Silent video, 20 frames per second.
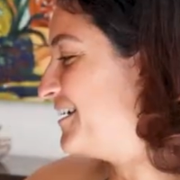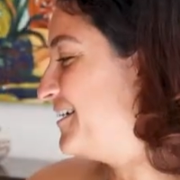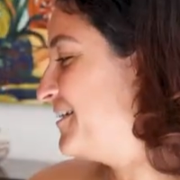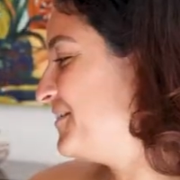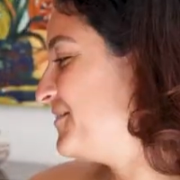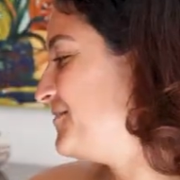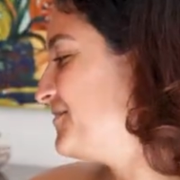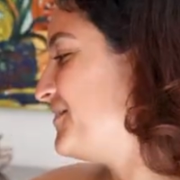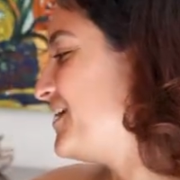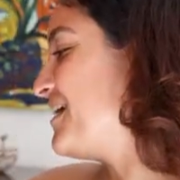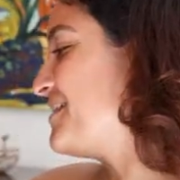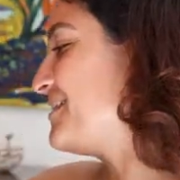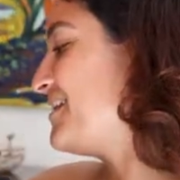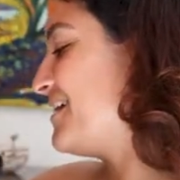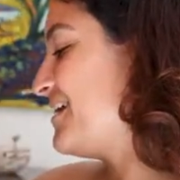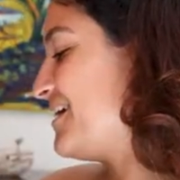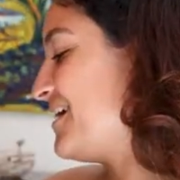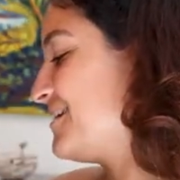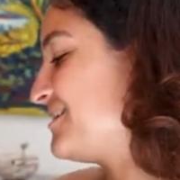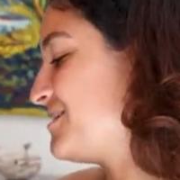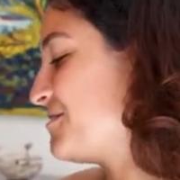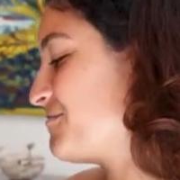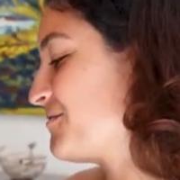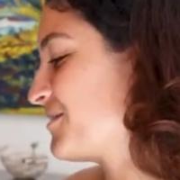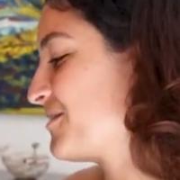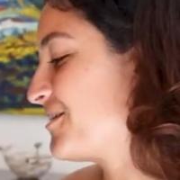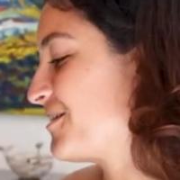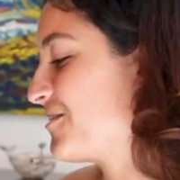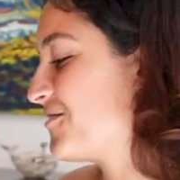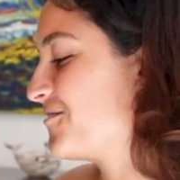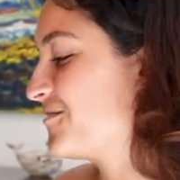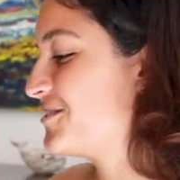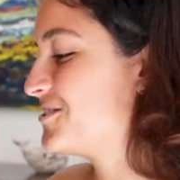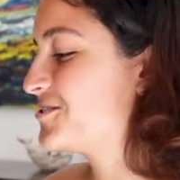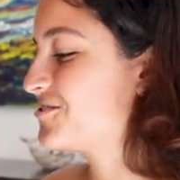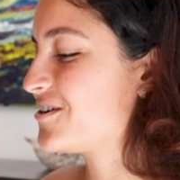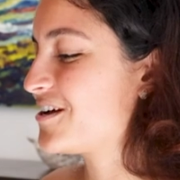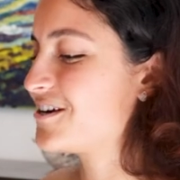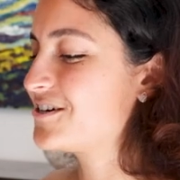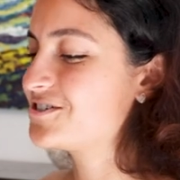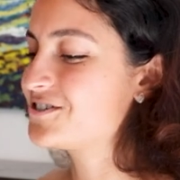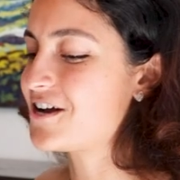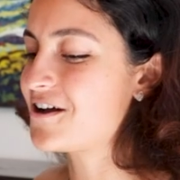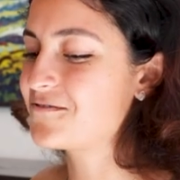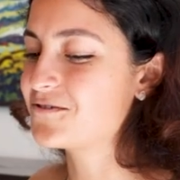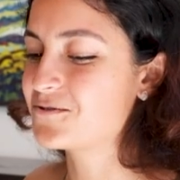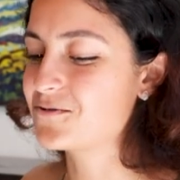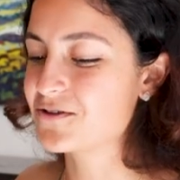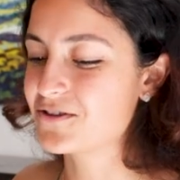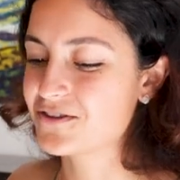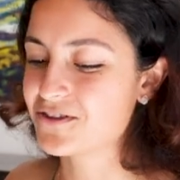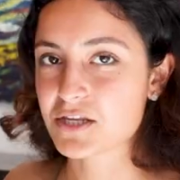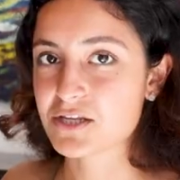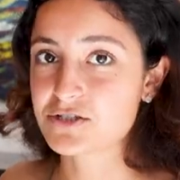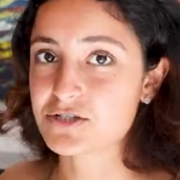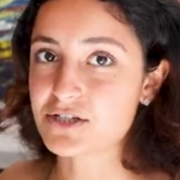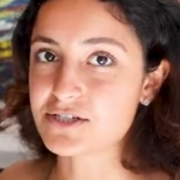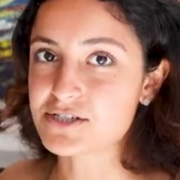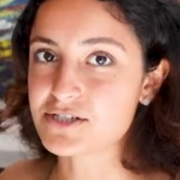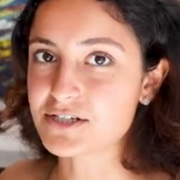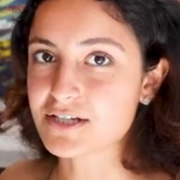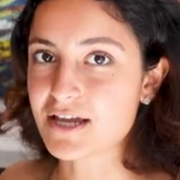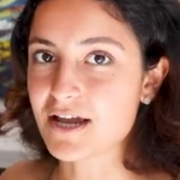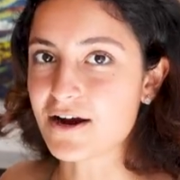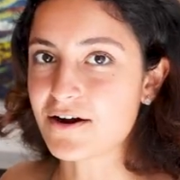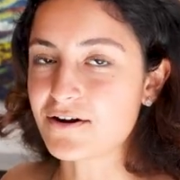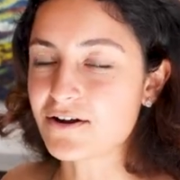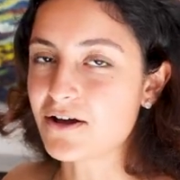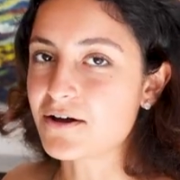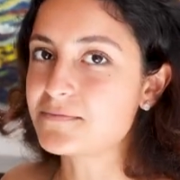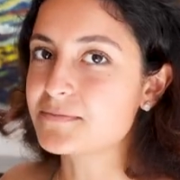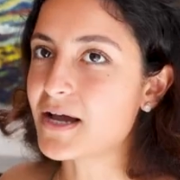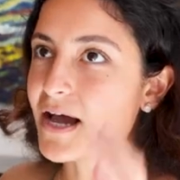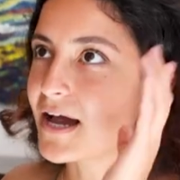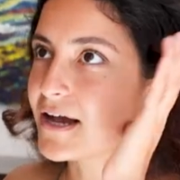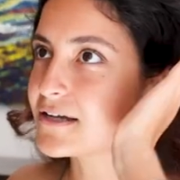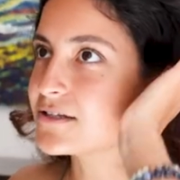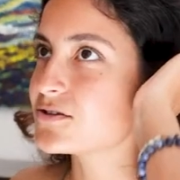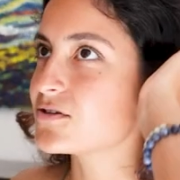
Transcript: And then I typically always try to travel with just a carry-on bag.